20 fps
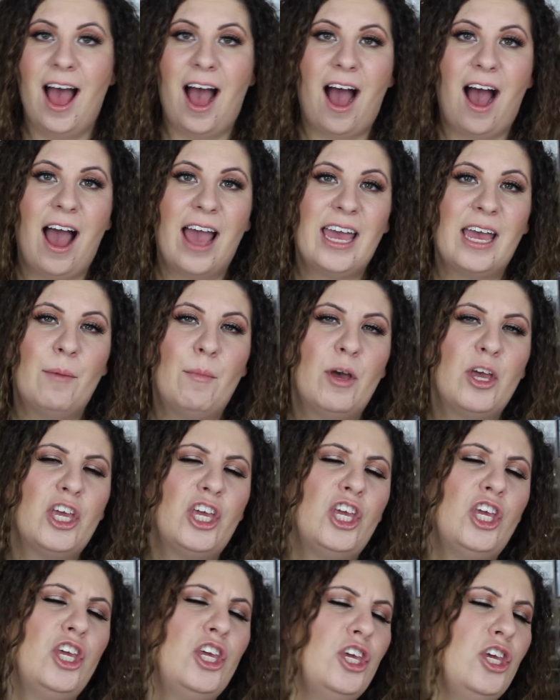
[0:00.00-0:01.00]
I am a
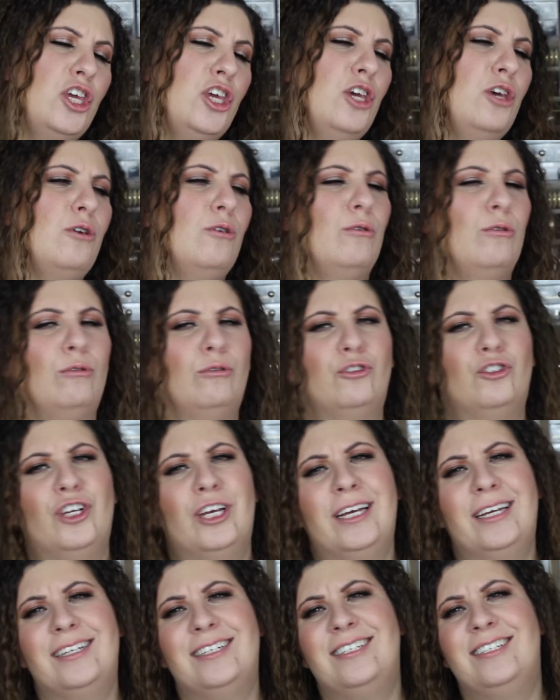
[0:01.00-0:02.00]
huge,
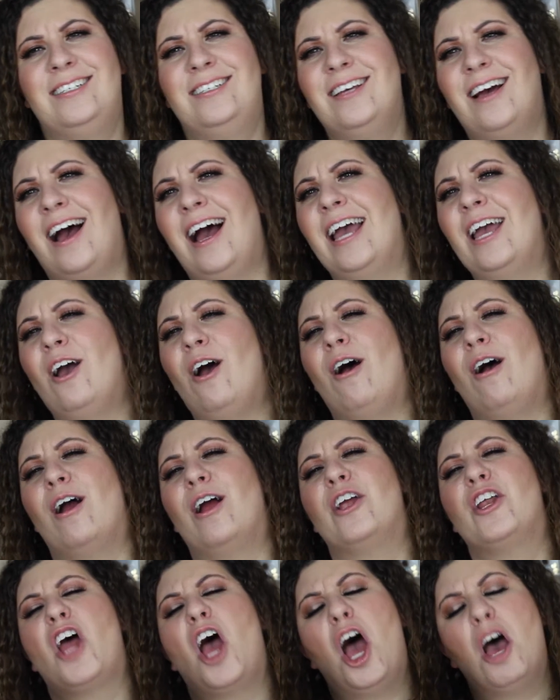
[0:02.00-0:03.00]

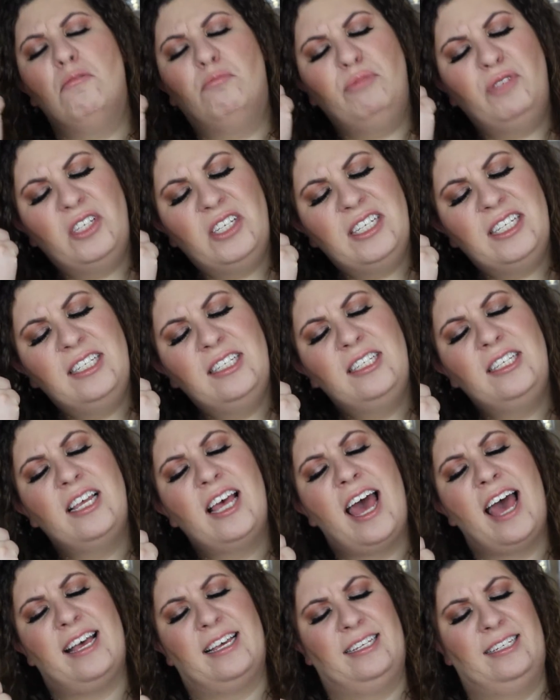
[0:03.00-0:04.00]
die-hard,
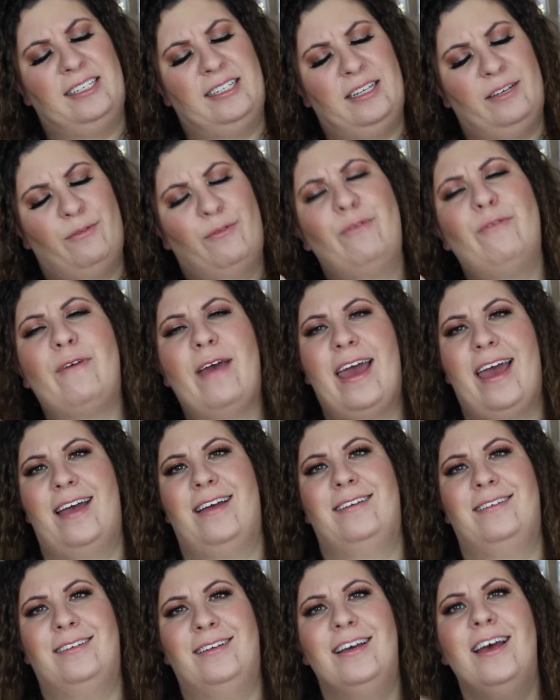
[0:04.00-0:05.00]
obsessed
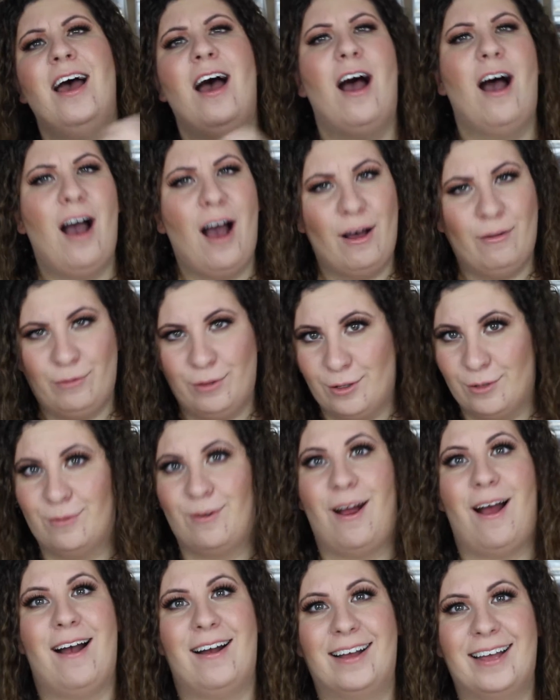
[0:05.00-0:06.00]
fan of
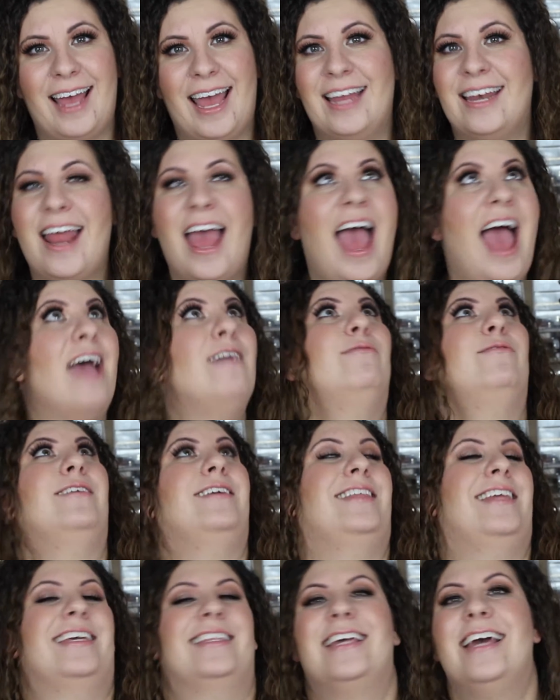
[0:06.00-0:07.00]
LORAC and
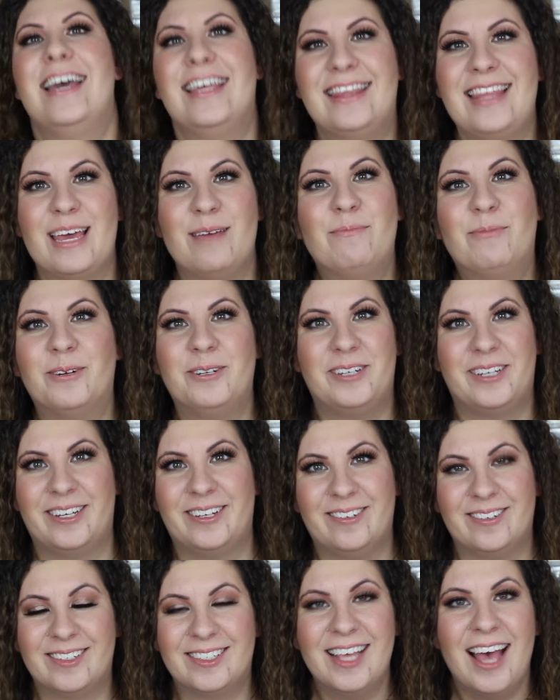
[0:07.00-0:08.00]
everything that they
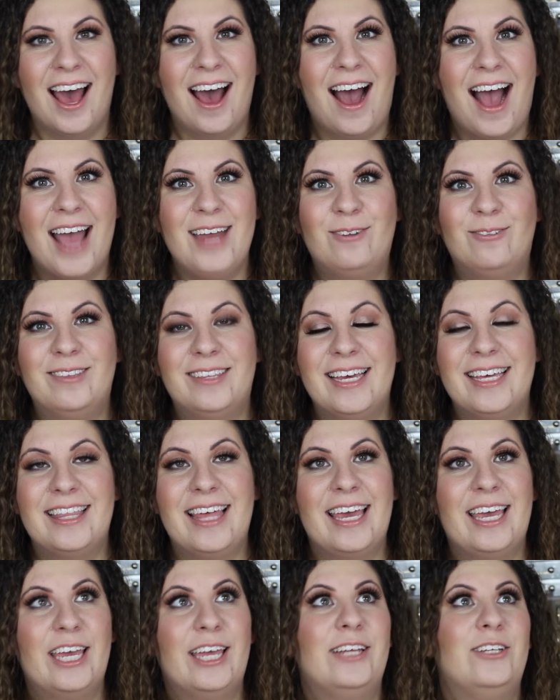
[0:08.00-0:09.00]
produce. I don't think
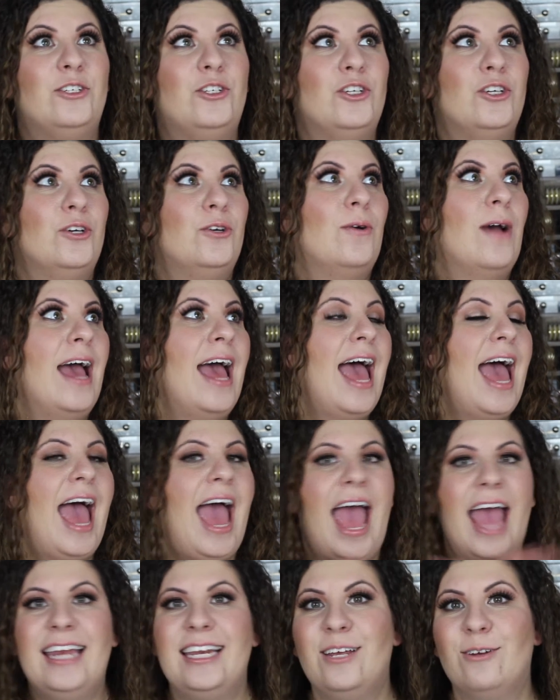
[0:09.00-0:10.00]
they can do
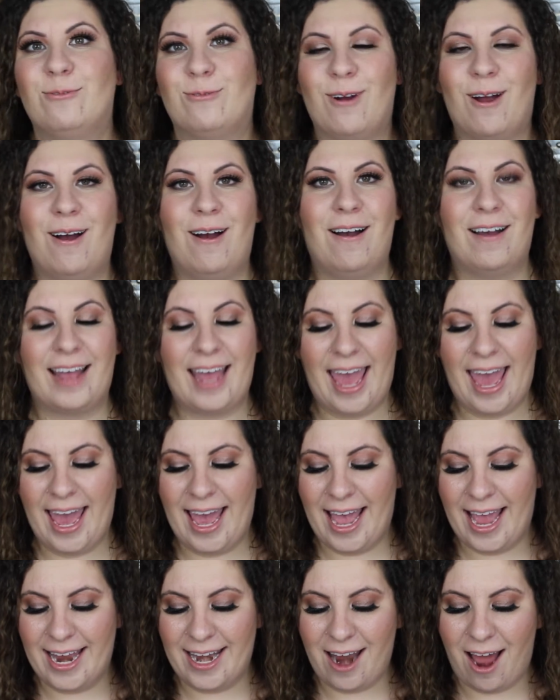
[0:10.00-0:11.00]
any wrong,
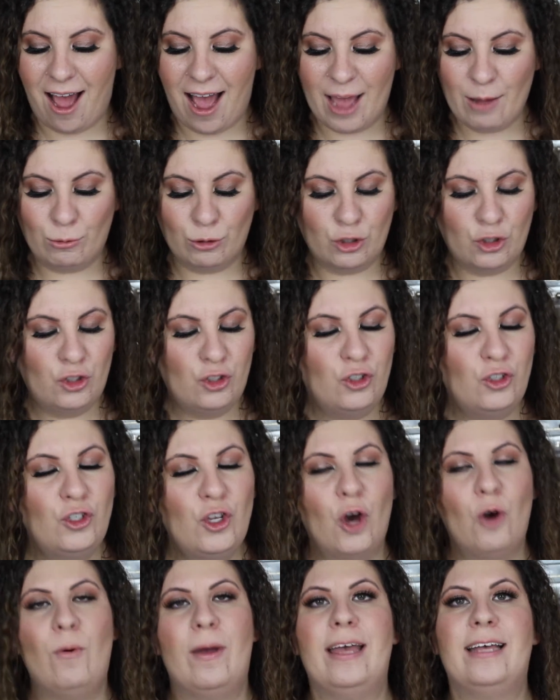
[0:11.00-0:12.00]
and I was
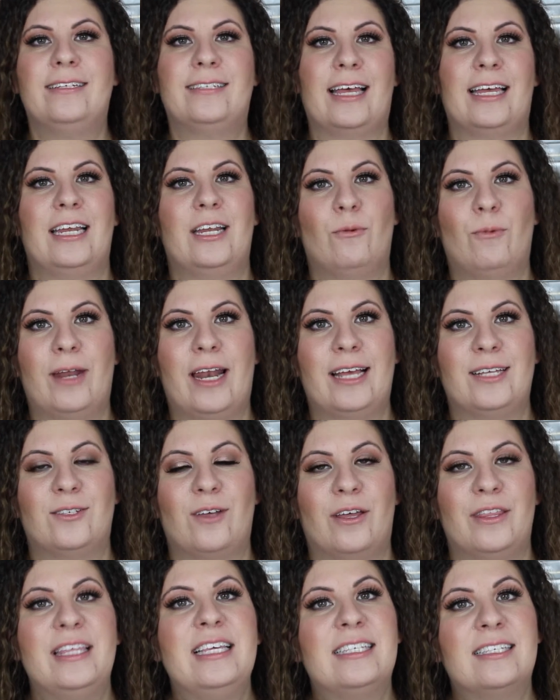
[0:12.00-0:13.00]
so excited when I
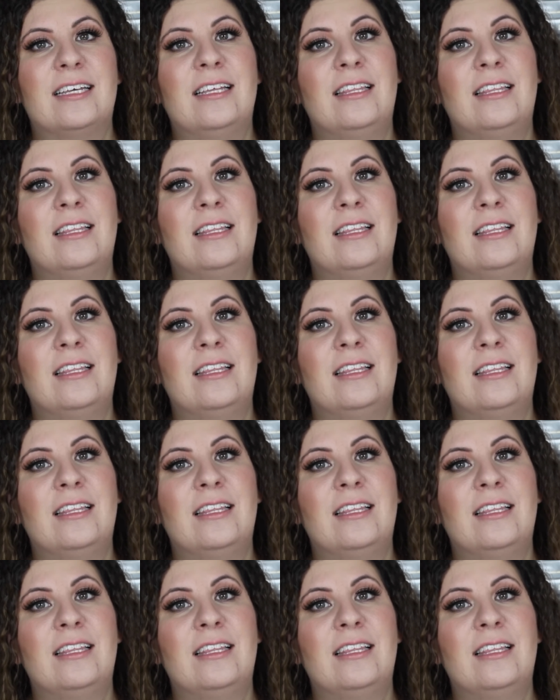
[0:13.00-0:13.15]
saw this